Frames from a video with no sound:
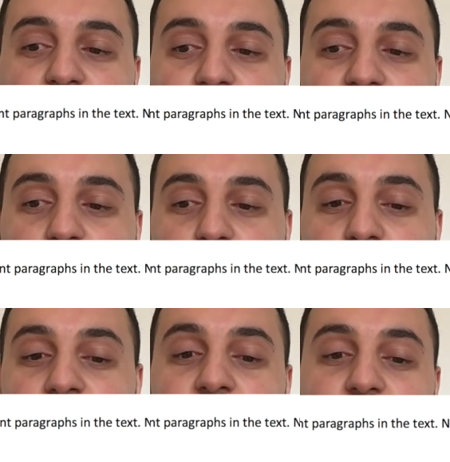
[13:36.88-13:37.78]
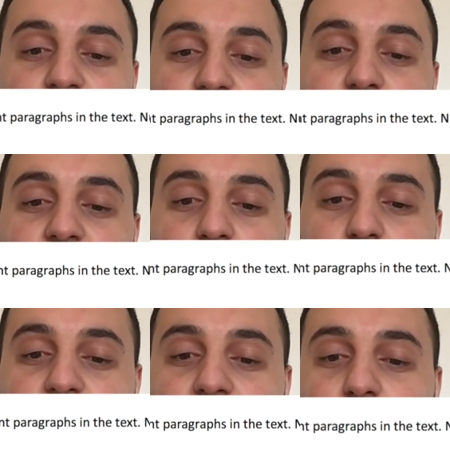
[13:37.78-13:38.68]
to 4 to show the
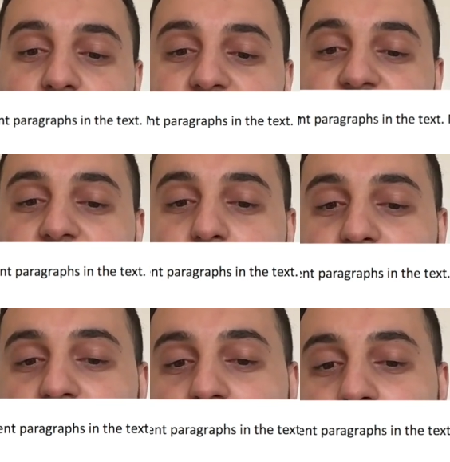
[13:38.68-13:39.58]
order in which they appear.